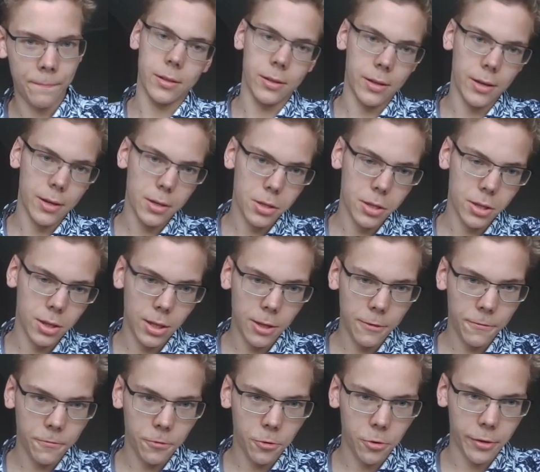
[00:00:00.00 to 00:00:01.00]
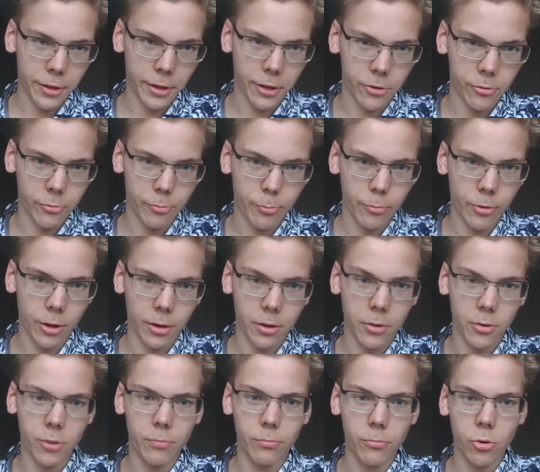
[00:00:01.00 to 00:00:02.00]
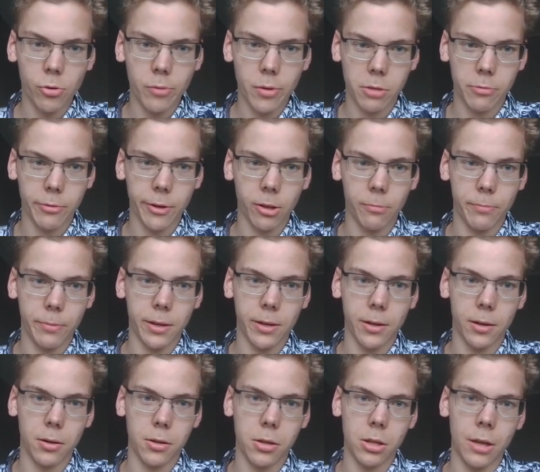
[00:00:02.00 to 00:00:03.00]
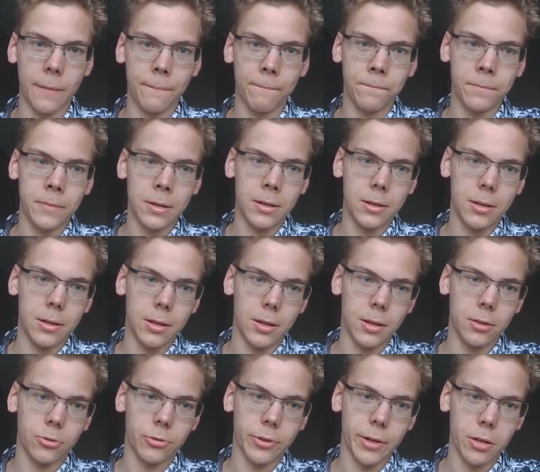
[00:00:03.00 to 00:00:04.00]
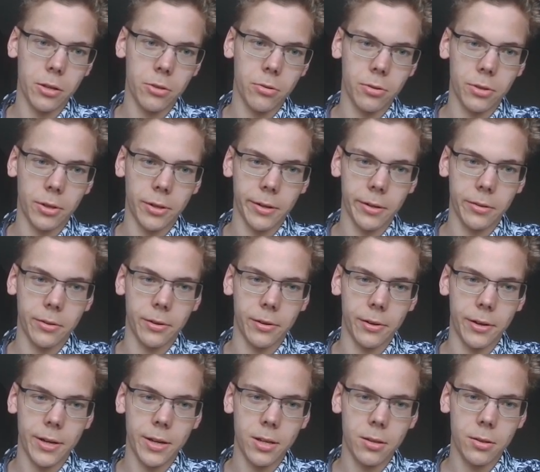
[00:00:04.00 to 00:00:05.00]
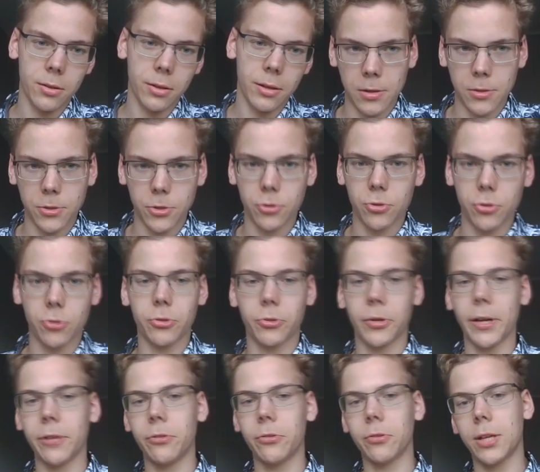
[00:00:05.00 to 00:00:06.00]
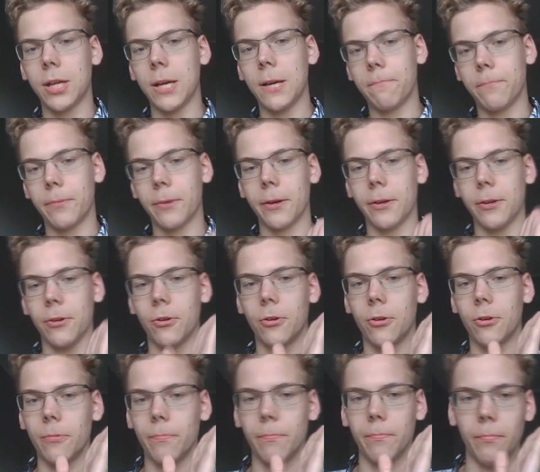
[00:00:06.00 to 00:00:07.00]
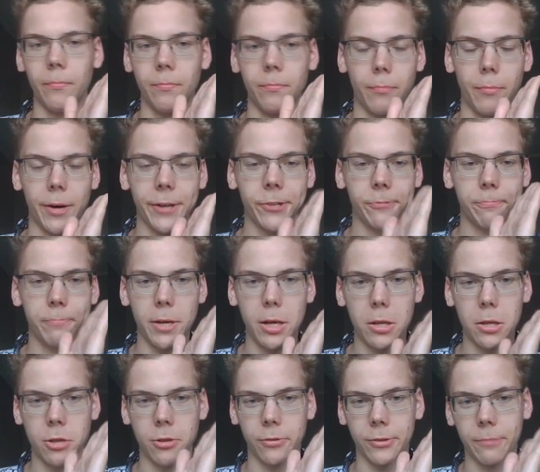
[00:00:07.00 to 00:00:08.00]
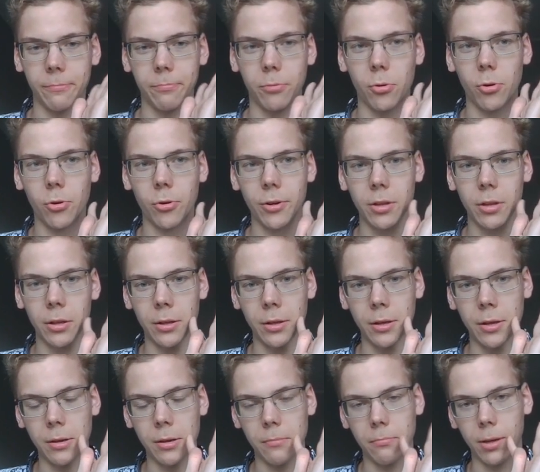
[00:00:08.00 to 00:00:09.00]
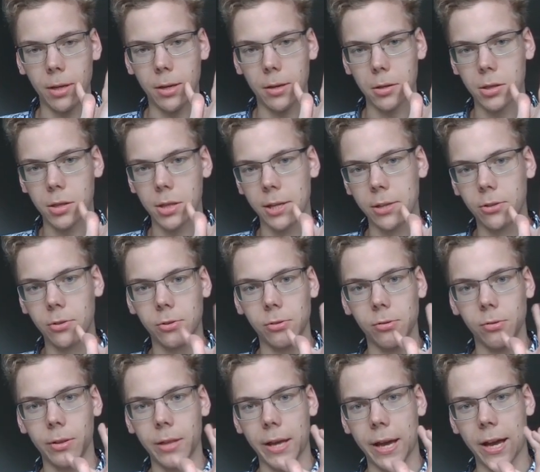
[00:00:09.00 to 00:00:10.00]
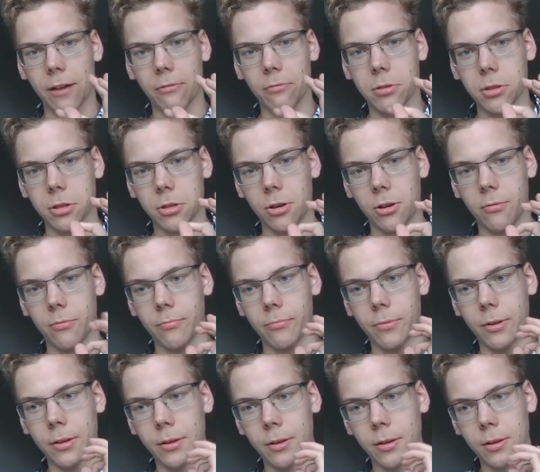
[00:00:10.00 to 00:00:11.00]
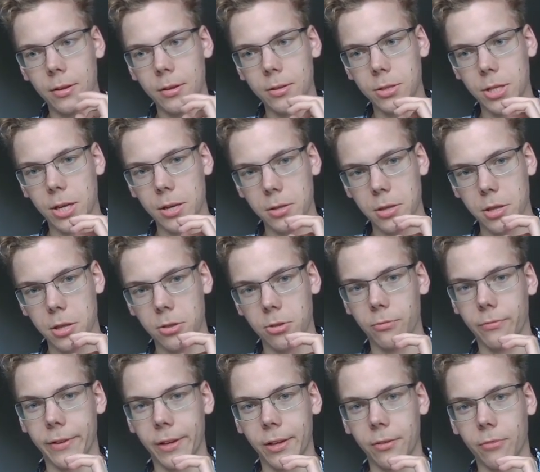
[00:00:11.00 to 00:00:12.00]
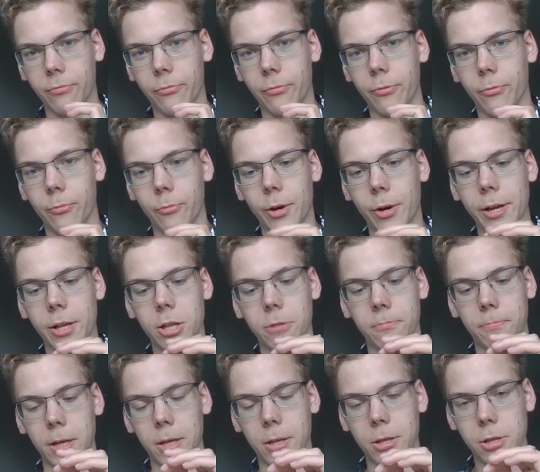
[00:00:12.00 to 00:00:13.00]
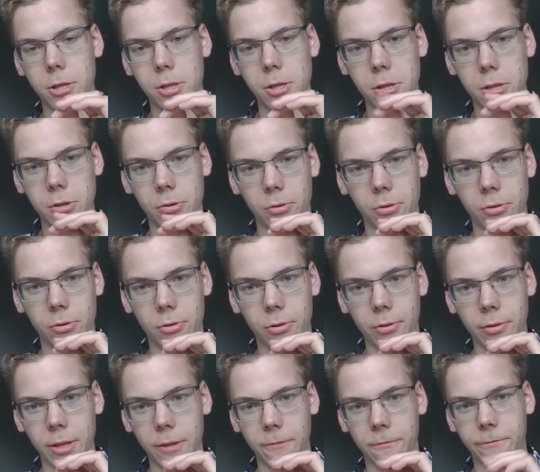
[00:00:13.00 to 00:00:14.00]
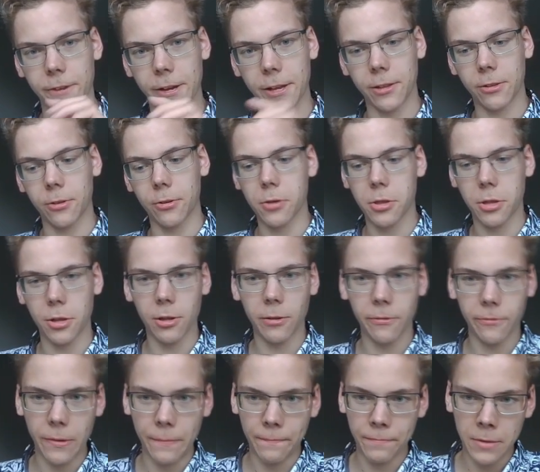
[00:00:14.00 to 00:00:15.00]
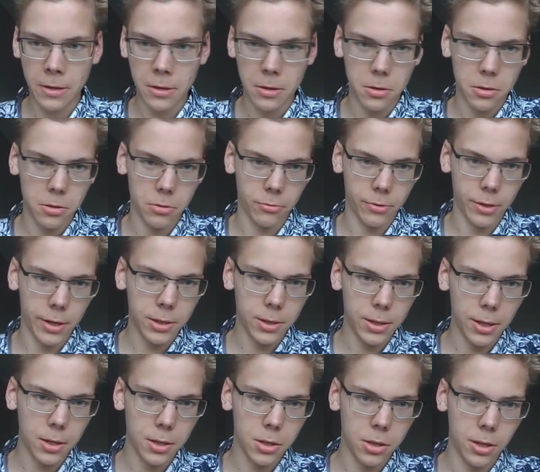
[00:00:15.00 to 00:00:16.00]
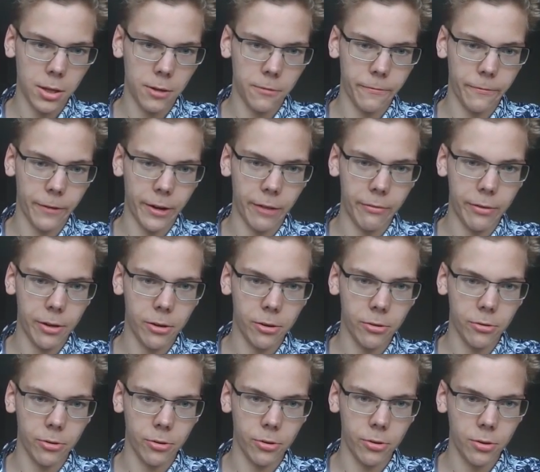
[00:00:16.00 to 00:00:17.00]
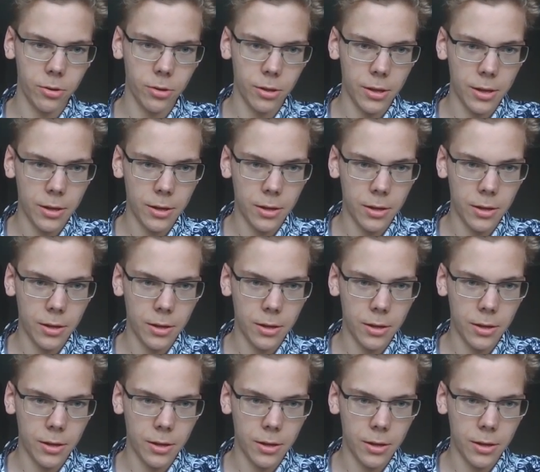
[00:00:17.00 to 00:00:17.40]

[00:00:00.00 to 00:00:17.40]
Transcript: Yes, d4 here. A good move as well, because it tries to target the knight. You should try to keep your minor pieces on the board, because then you could have some chances to win white's pieces or defend yourself. So knight takes d5 here, good.